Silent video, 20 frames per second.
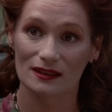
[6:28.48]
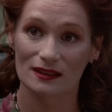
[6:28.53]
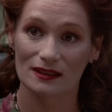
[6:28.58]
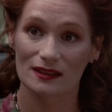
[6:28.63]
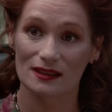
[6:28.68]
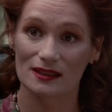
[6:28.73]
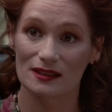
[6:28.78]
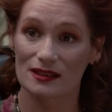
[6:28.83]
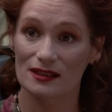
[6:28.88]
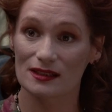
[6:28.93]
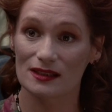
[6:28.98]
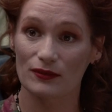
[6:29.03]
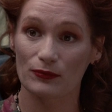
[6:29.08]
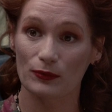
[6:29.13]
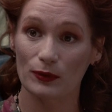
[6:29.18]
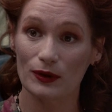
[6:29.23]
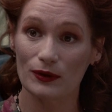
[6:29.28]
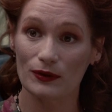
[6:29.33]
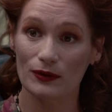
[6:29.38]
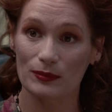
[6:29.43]
It's as if
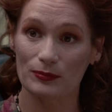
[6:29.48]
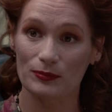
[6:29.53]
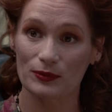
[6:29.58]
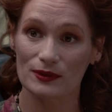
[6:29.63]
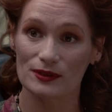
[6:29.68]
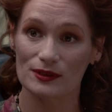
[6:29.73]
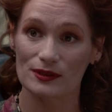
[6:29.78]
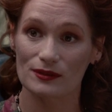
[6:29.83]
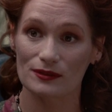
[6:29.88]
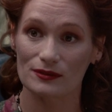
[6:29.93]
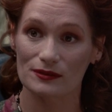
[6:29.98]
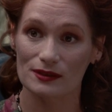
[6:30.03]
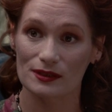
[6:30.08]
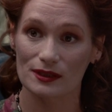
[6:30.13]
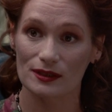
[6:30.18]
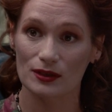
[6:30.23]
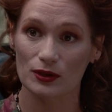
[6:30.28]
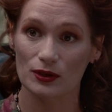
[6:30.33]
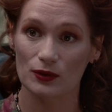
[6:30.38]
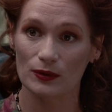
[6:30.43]
we're the prisoners and
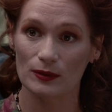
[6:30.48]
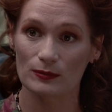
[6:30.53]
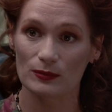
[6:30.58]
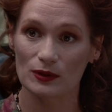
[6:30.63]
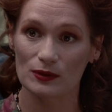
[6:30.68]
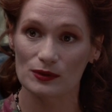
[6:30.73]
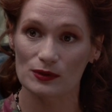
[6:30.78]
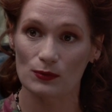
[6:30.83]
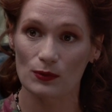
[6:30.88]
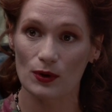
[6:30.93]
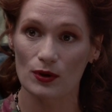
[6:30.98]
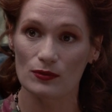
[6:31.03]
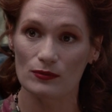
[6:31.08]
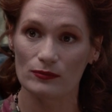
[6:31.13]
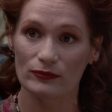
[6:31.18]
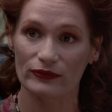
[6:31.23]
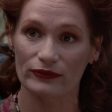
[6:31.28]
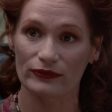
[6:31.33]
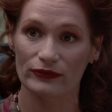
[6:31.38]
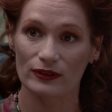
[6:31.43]
the criminals roam
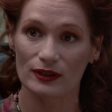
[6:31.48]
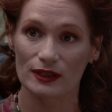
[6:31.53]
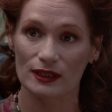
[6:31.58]
free.